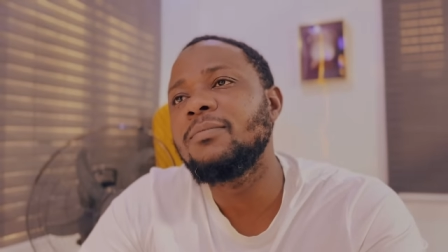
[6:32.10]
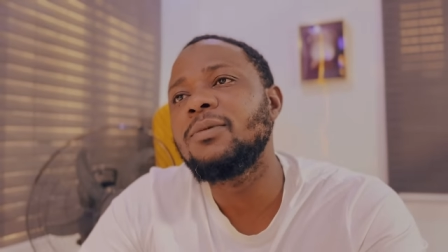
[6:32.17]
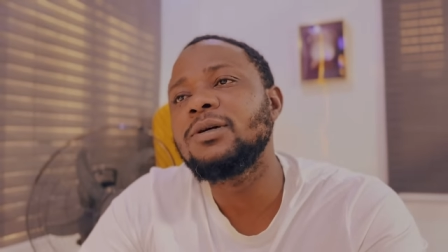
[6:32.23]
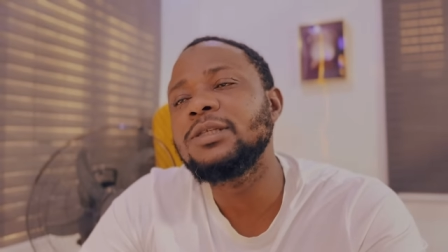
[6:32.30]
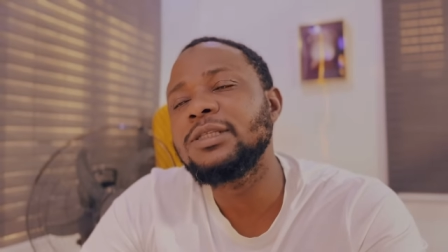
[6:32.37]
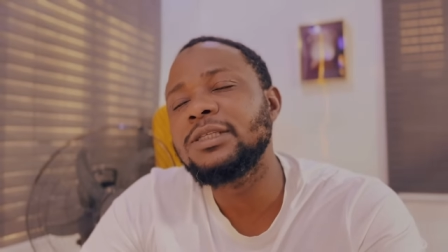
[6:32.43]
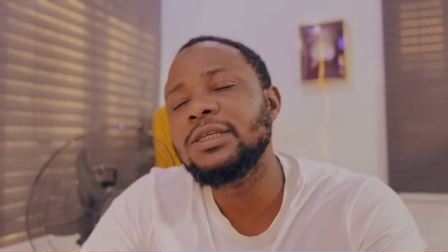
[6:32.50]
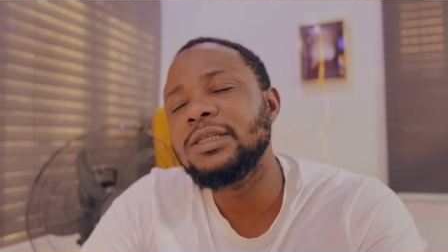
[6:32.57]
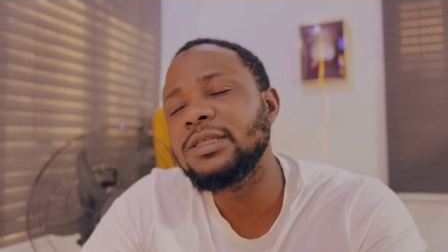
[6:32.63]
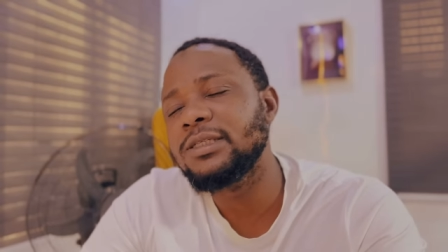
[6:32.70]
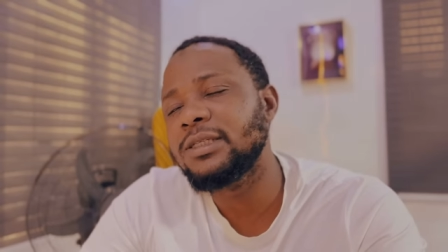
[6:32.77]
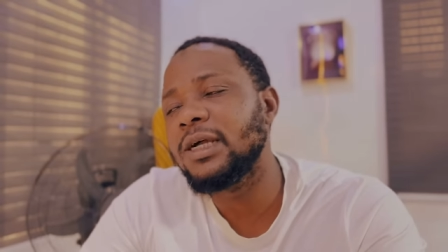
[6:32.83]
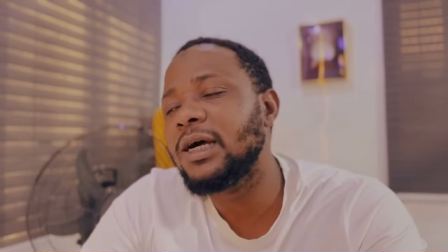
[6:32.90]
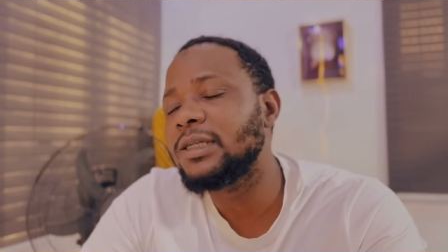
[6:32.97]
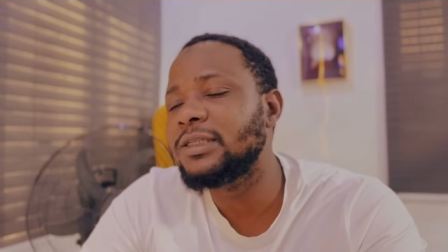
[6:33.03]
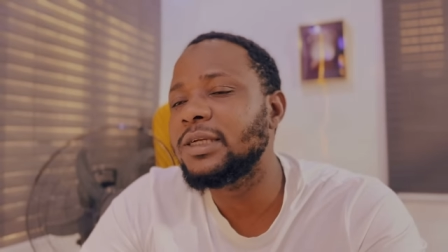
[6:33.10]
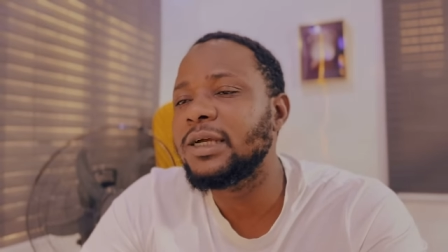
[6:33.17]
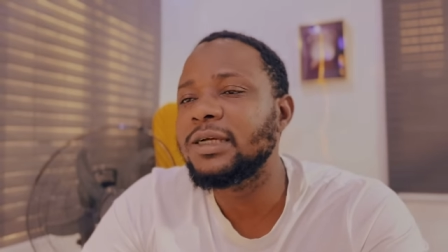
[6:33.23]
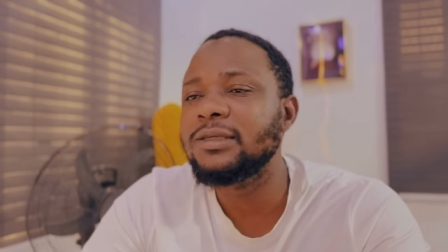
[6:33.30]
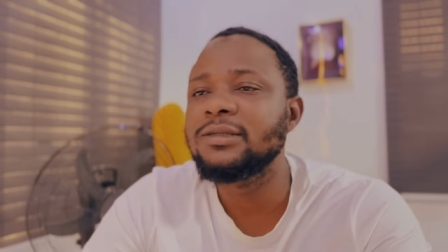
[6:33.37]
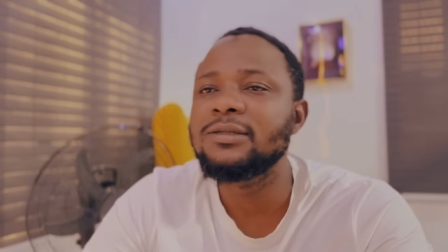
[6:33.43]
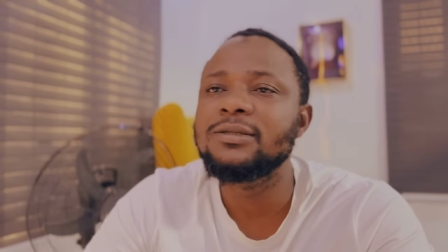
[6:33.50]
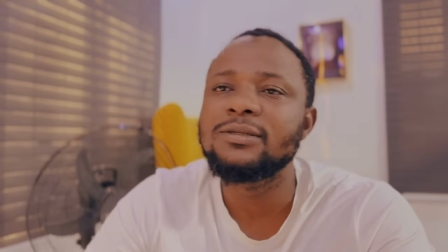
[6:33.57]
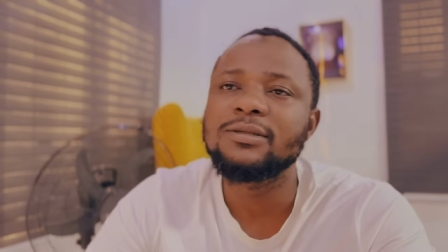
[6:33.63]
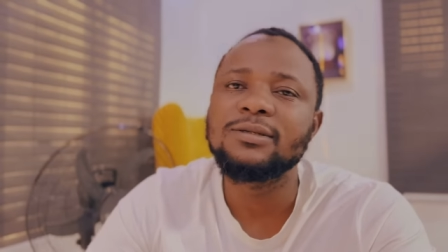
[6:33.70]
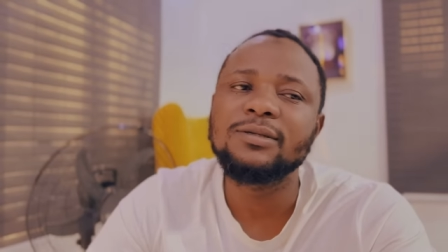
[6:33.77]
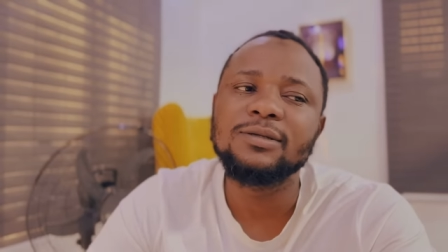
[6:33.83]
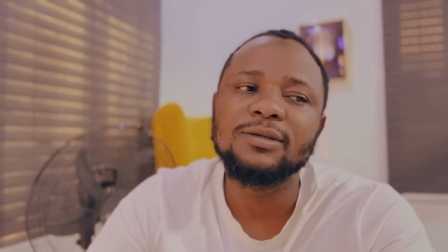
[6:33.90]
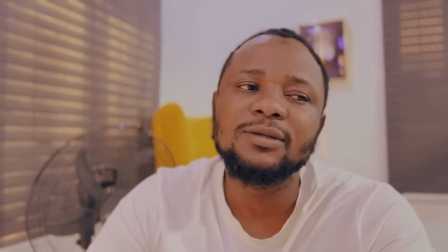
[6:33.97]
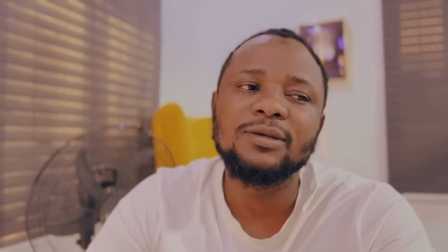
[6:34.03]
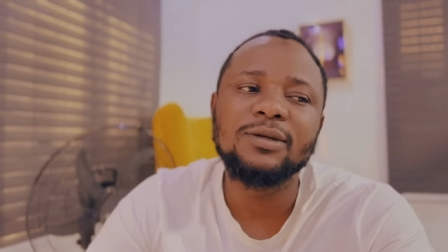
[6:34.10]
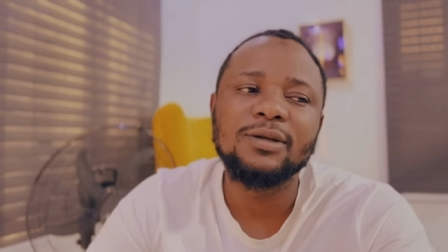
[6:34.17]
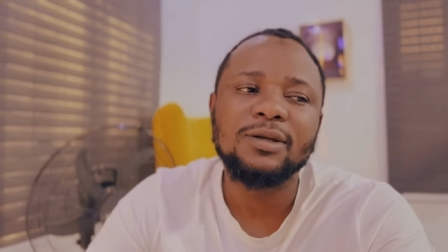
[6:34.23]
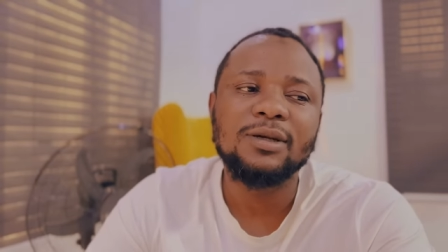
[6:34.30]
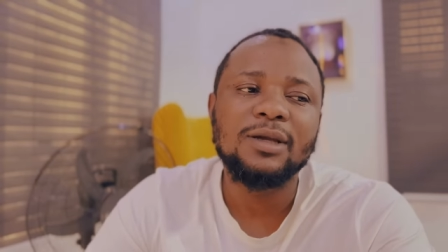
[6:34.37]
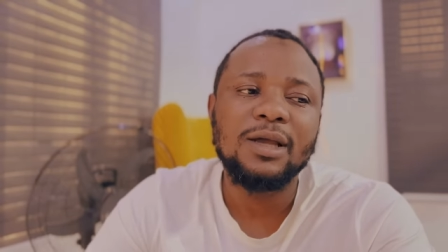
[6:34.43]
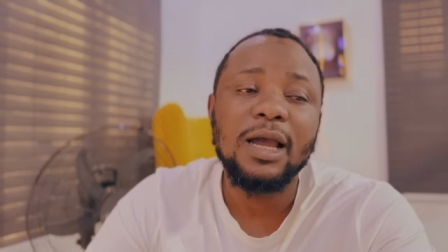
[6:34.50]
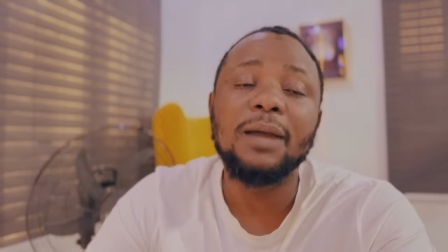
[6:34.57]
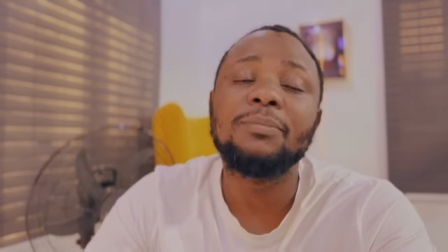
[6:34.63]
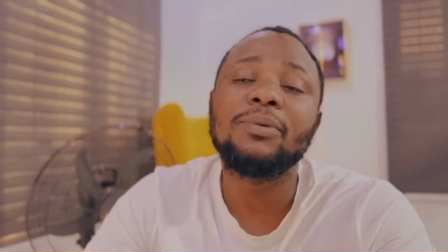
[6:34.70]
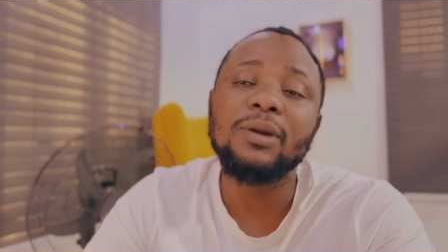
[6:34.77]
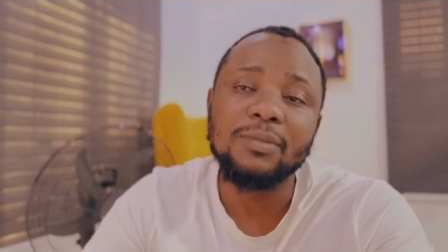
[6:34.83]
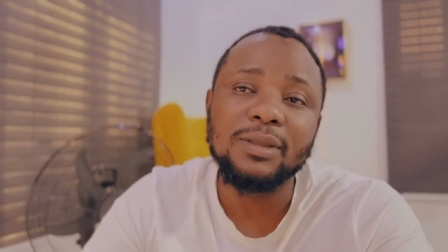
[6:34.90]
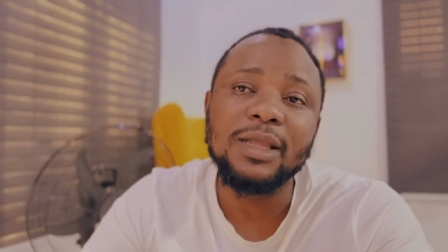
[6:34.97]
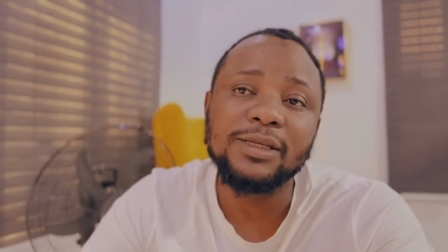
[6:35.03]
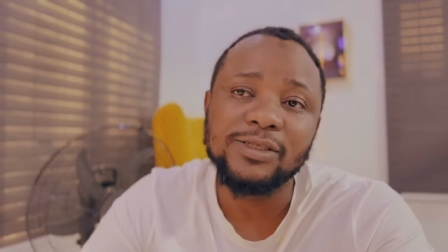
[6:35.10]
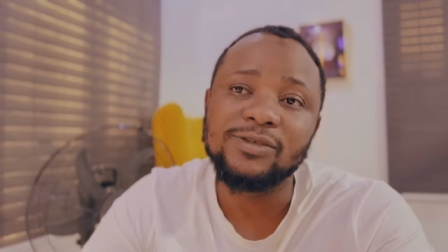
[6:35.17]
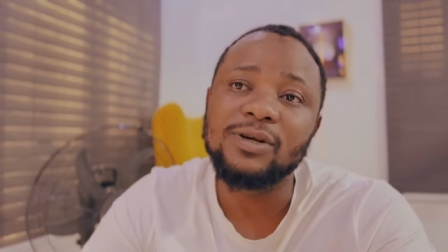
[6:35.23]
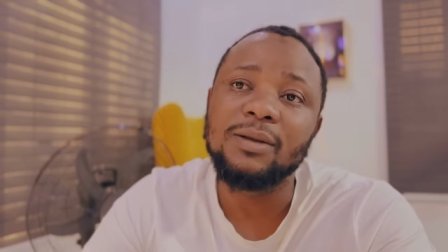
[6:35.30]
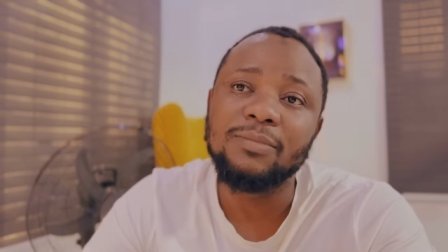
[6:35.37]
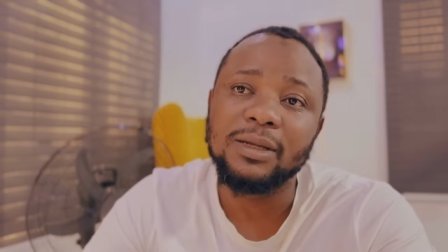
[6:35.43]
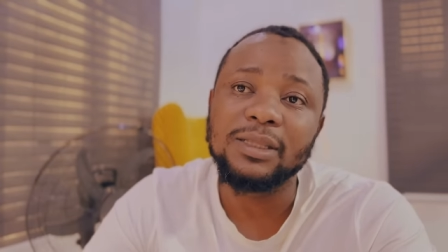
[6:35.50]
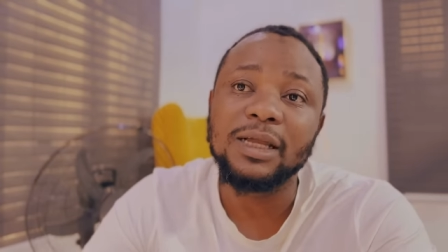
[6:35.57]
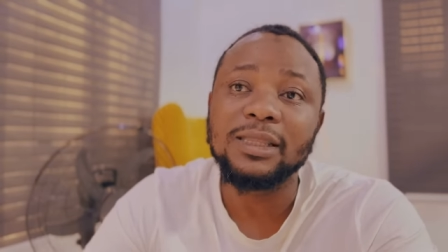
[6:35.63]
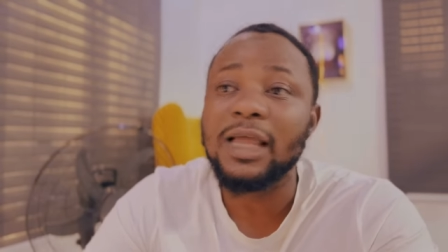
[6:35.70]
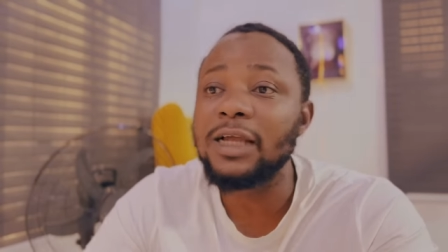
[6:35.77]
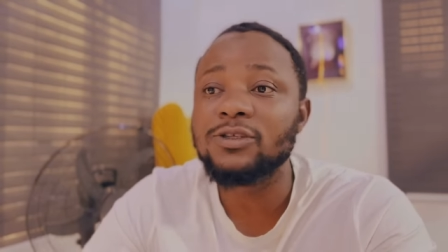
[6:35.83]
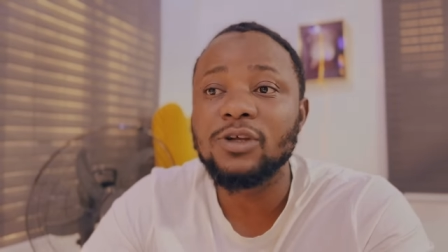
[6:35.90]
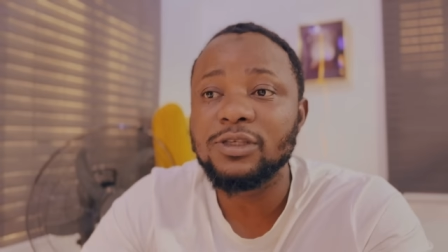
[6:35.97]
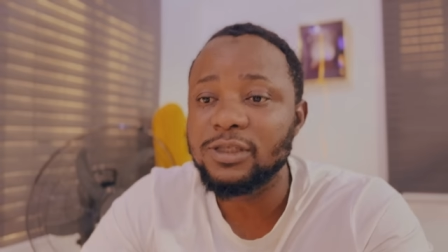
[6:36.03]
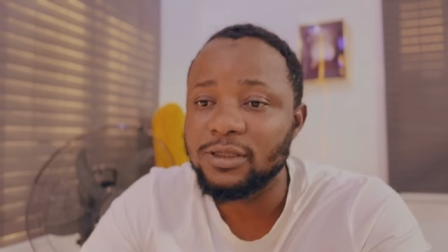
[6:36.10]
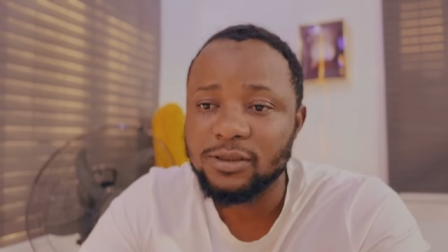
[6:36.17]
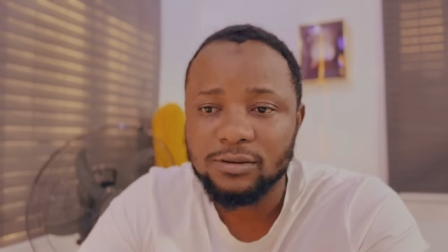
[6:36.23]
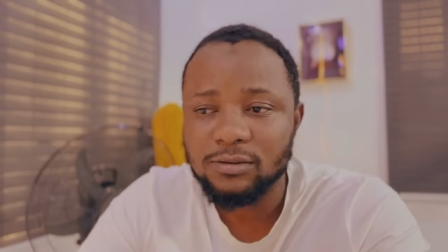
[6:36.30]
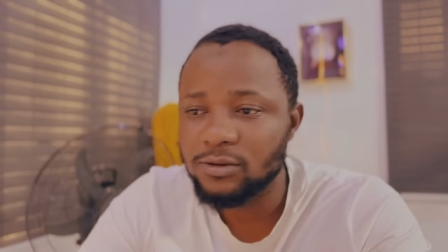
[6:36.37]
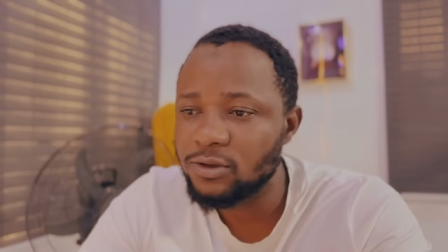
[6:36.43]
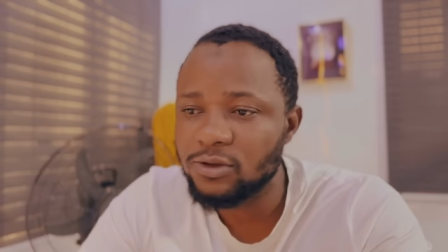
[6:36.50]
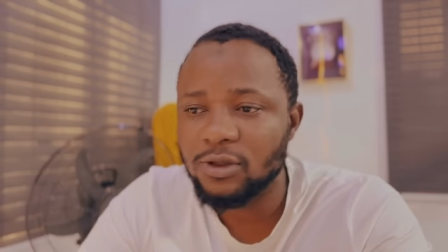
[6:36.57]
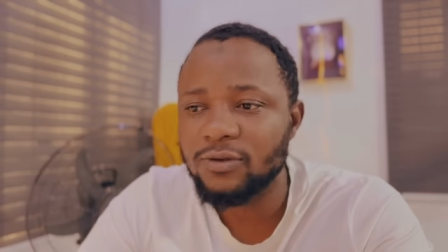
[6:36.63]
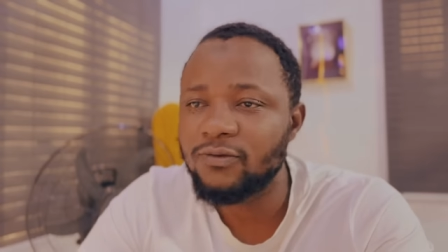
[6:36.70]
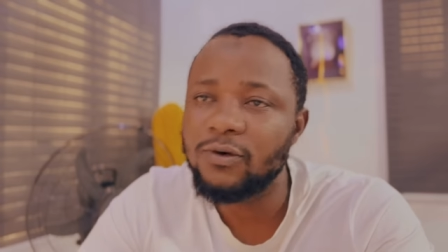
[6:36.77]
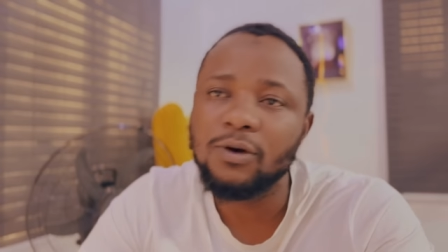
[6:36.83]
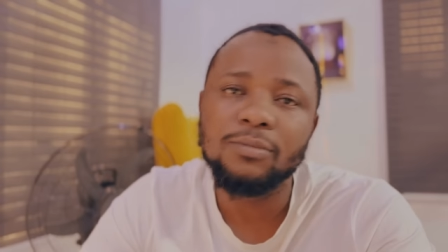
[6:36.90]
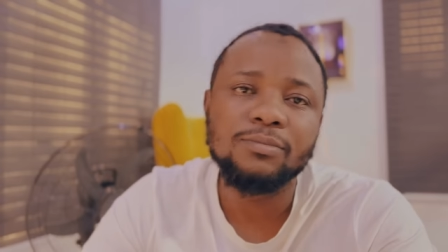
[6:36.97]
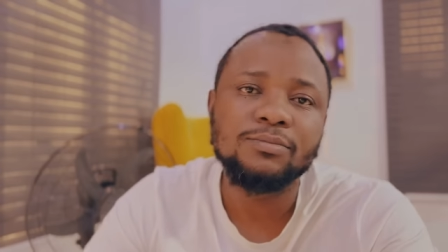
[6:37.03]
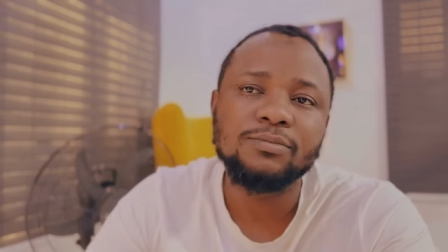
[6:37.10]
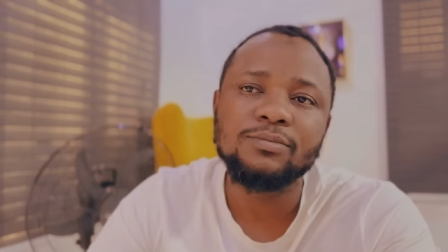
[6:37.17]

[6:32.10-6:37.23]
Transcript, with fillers: But the thing is that eh, I pray with Nigeria better. That's just the short form.